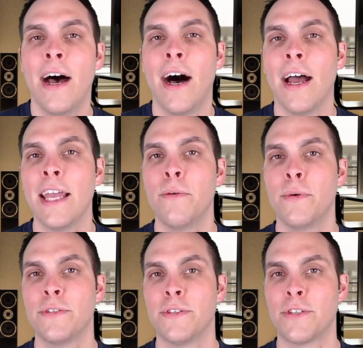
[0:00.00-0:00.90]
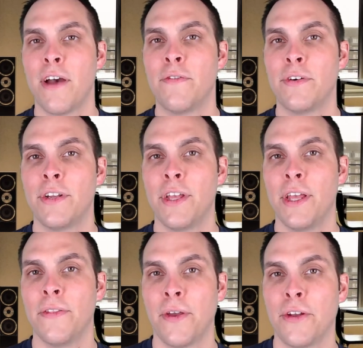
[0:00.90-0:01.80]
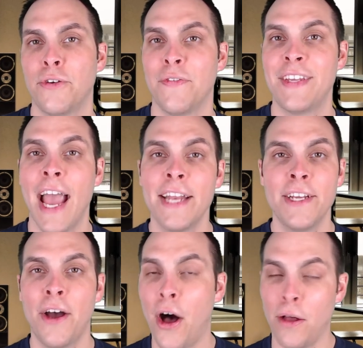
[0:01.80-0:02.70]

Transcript: Uh, it was discovered in the country of Kenya,